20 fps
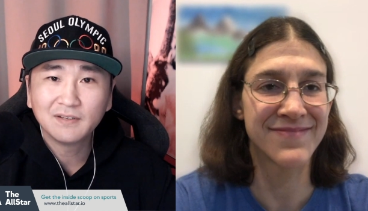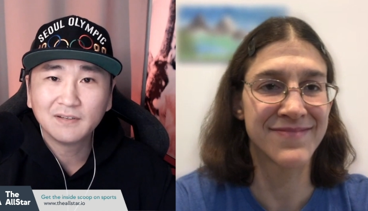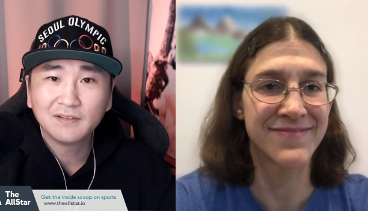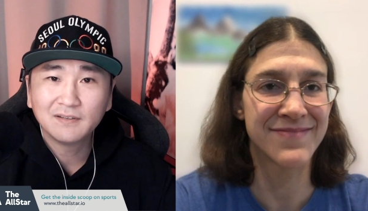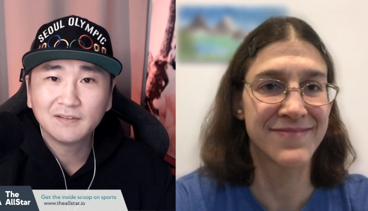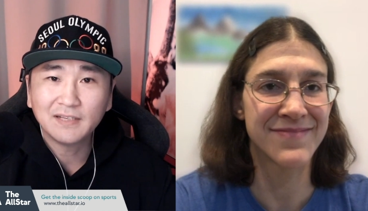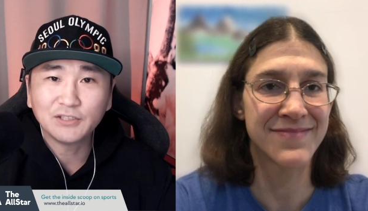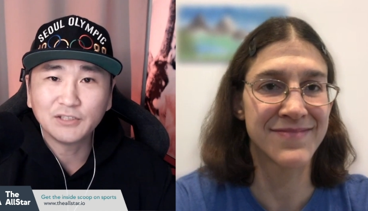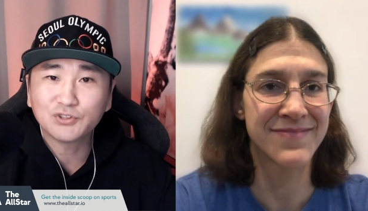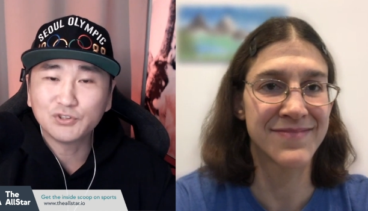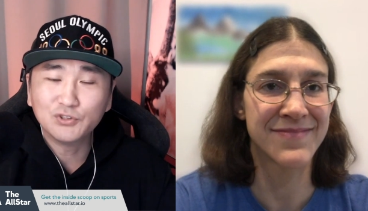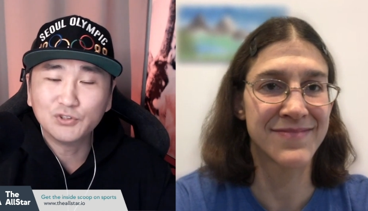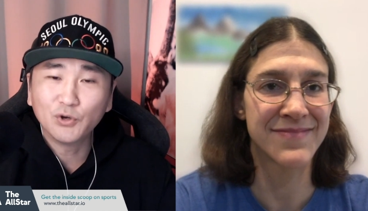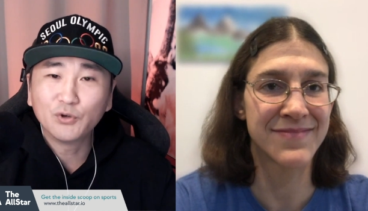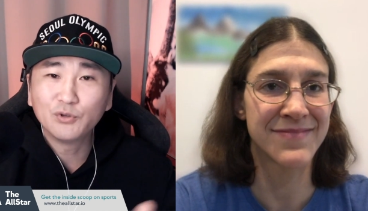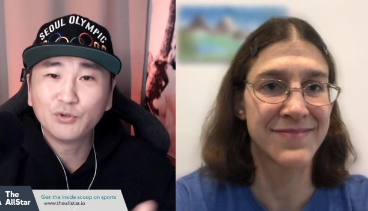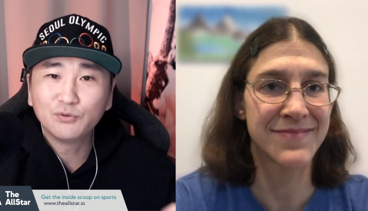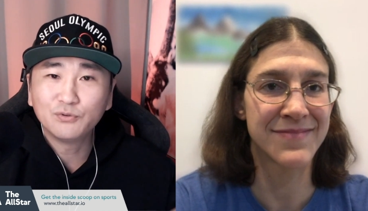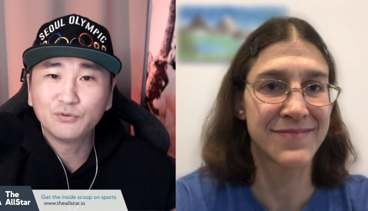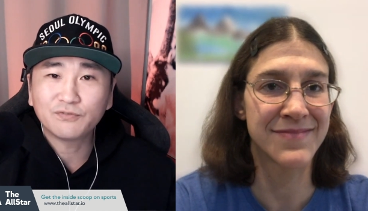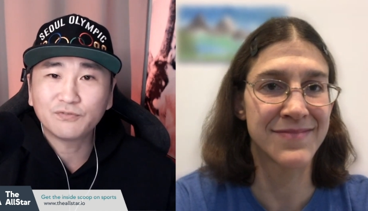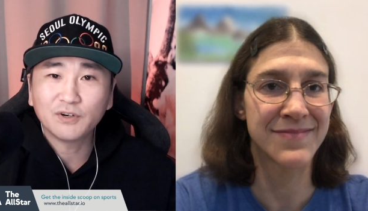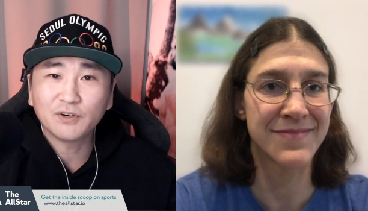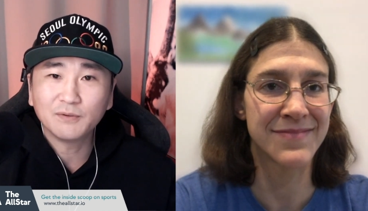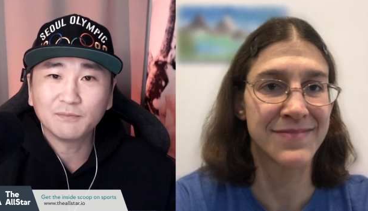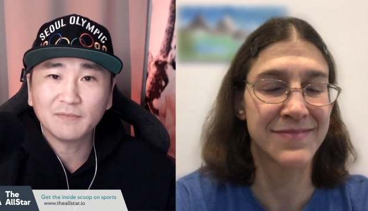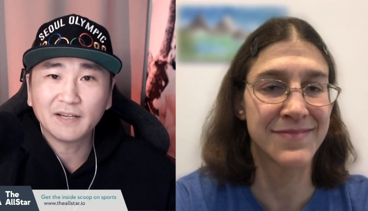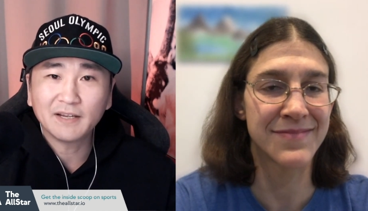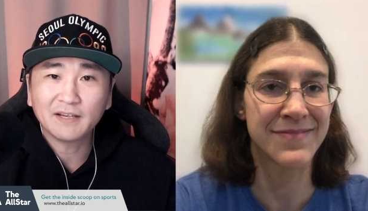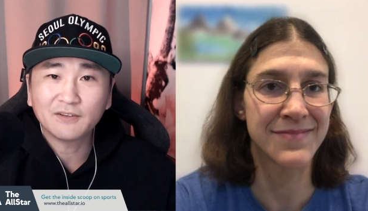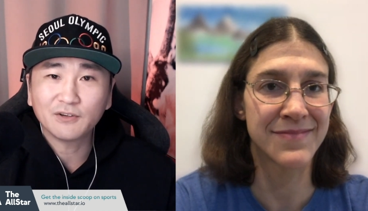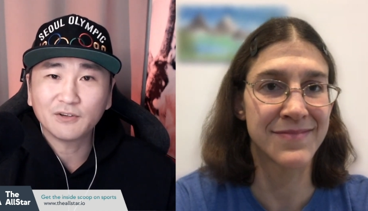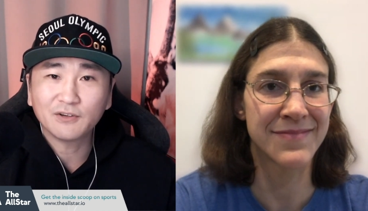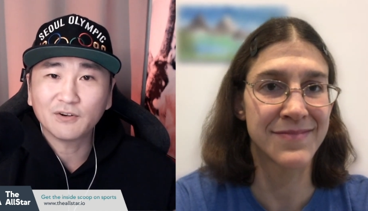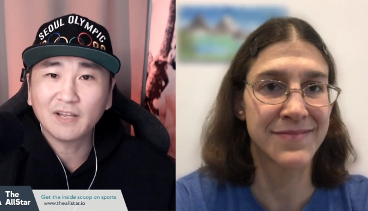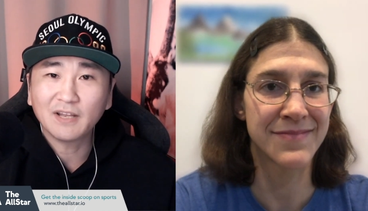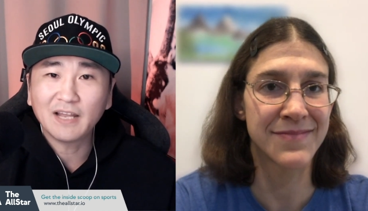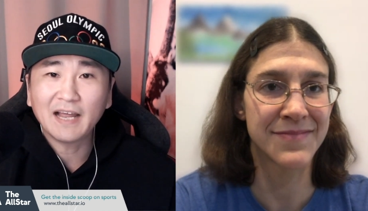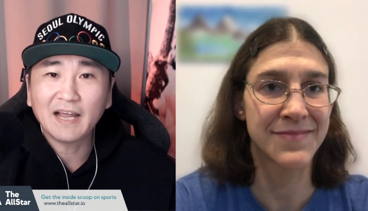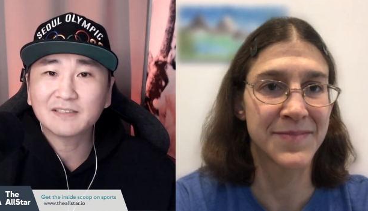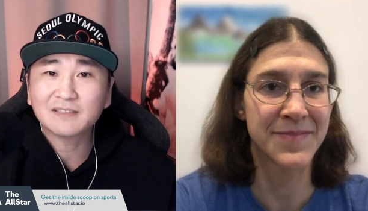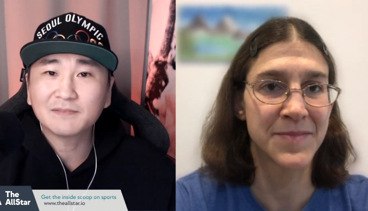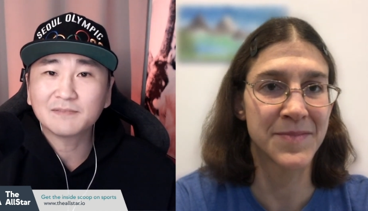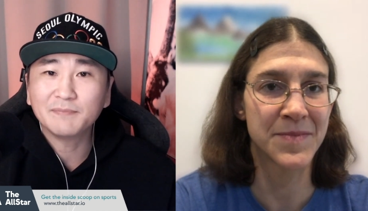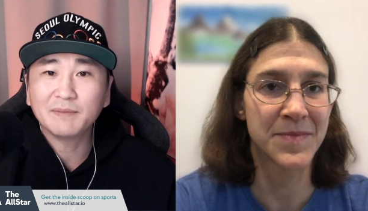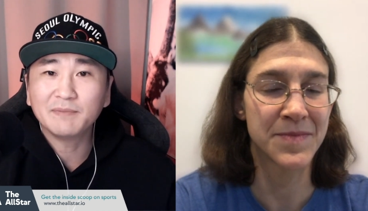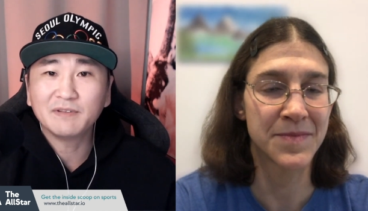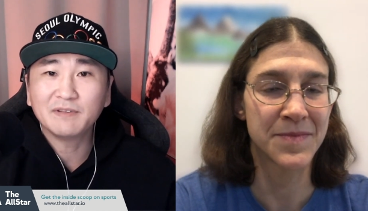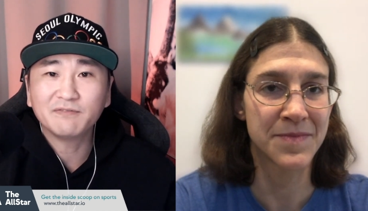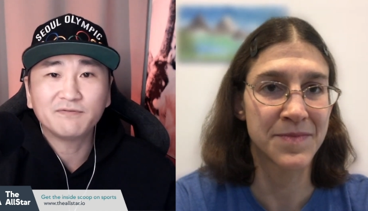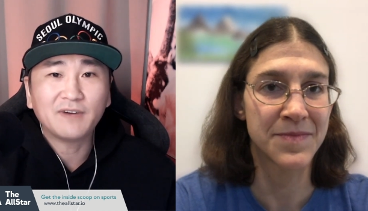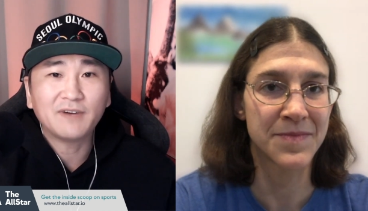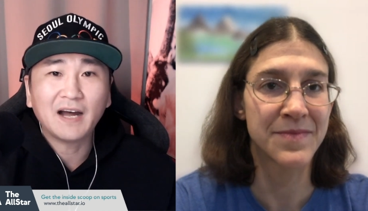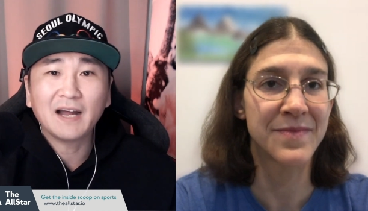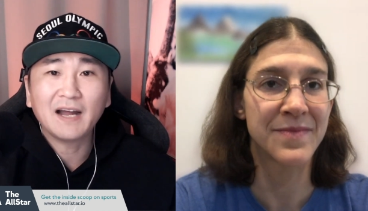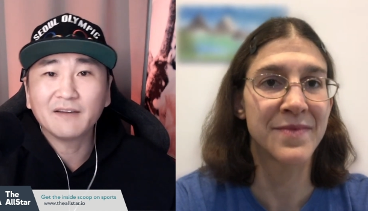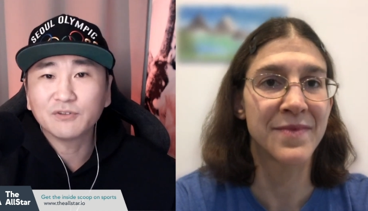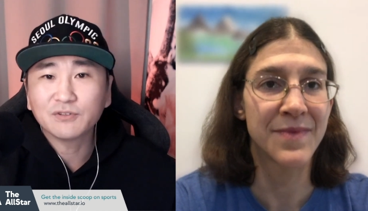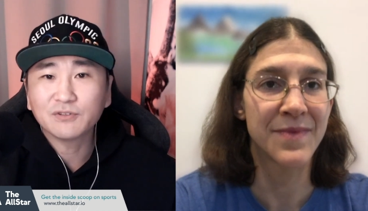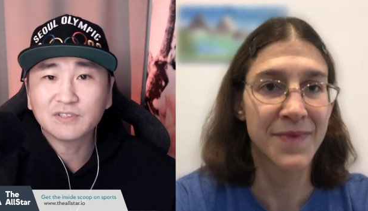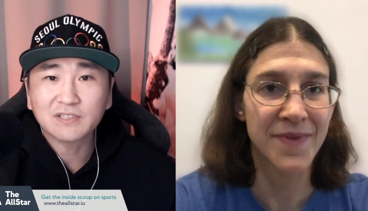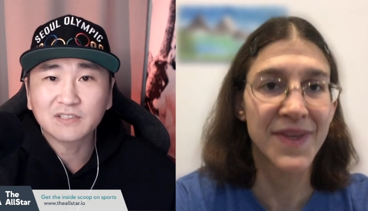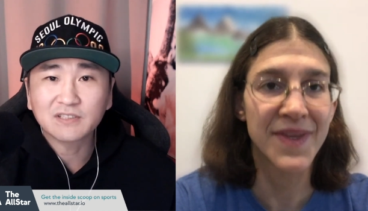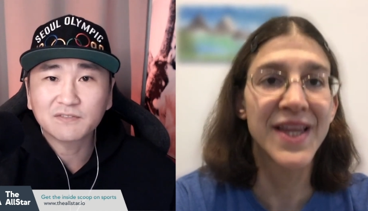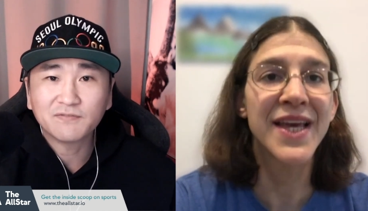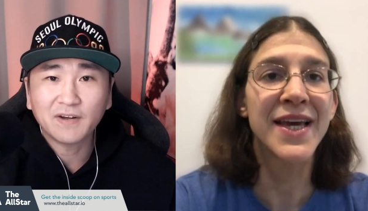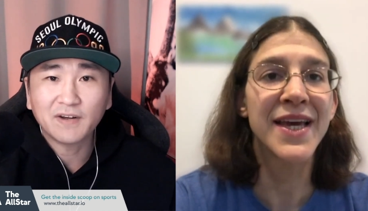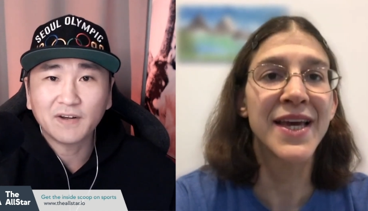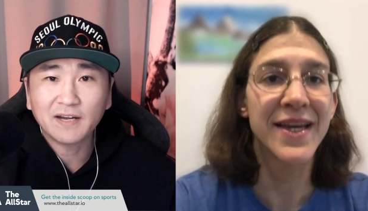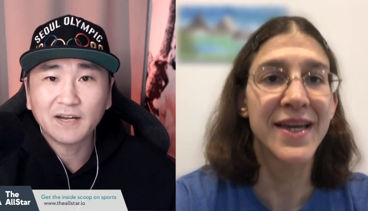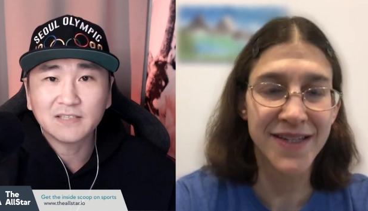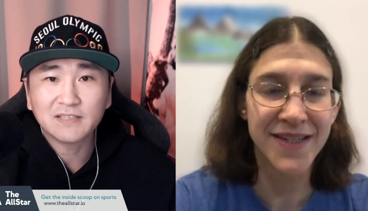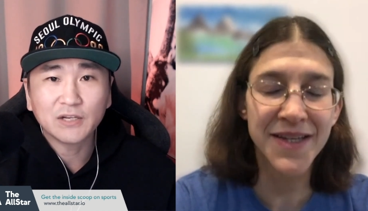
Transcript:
Speaker 1: they just know you from like your last maybe five or six fights.